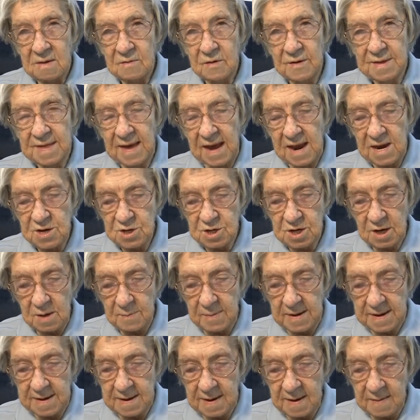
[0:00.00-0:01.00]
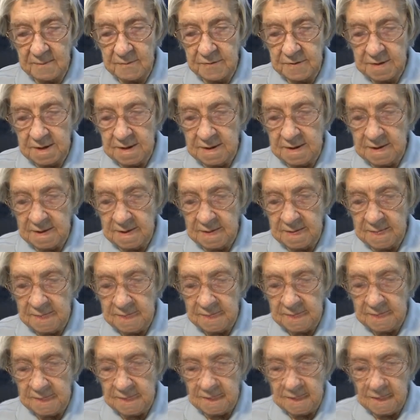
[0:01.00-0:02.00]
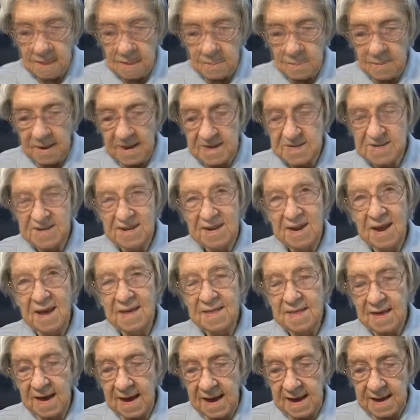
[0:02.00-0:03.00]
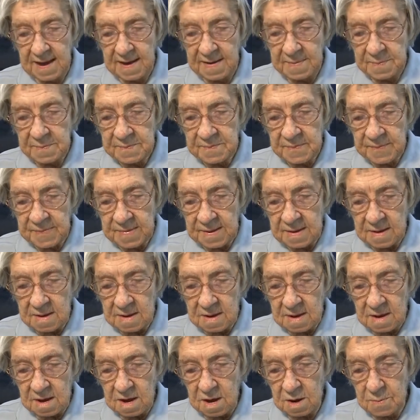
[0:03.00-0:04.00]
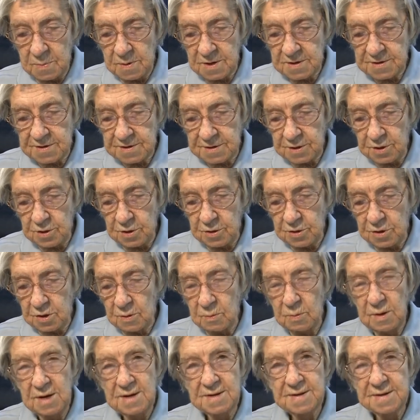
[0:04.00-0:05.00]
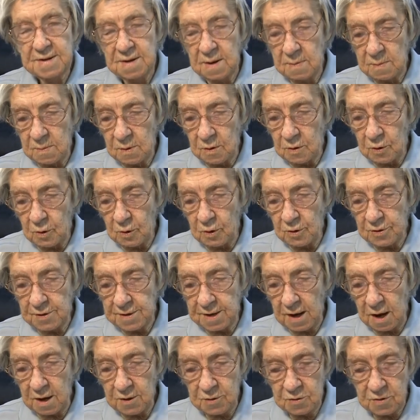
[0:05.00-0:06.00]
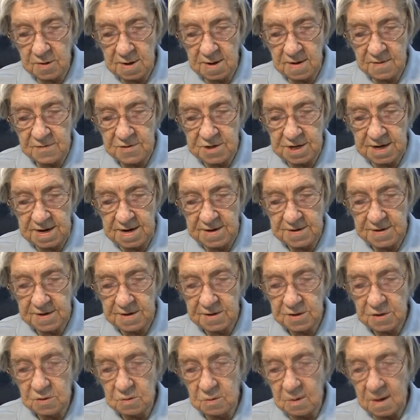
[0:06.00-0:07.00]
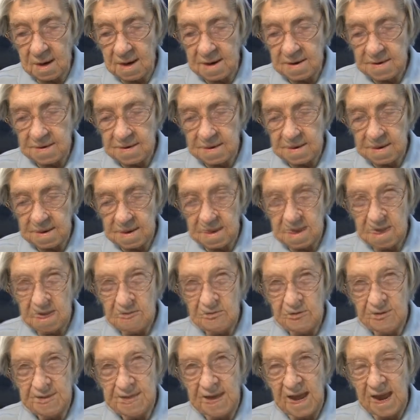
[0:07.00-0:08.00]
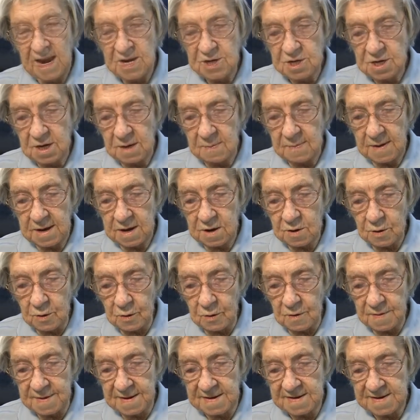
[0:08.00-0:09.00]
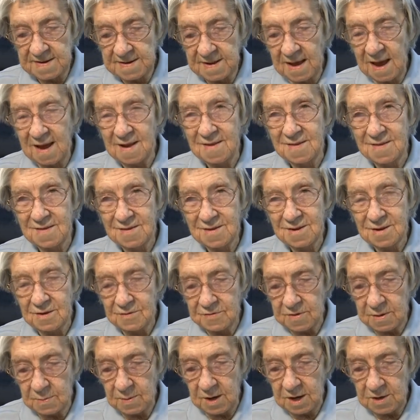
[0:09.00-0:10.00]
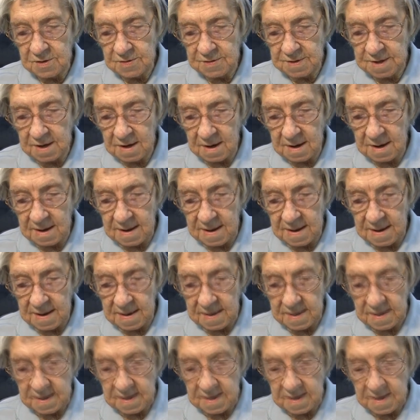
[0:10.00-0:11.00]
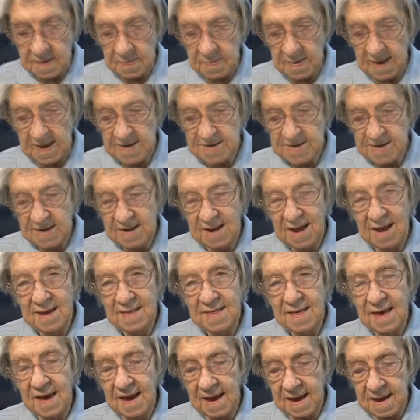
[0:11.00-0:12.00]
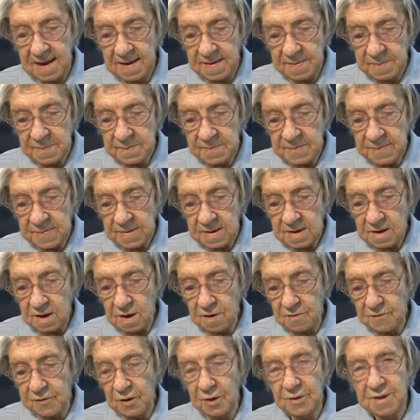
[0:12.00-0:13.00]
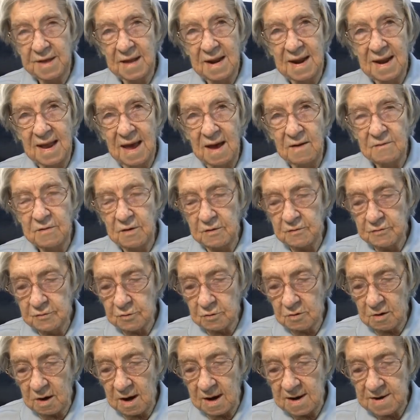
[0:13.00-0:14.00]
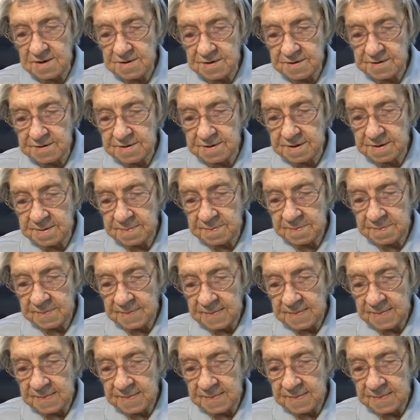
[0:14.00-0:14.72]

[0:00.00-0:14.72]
for they shall be comforted. Blessed are they who pursue the wisdom or doctrine of Jesus Christ, for they shall be called the sons of the Most High. Blessed are they who for the love of Christ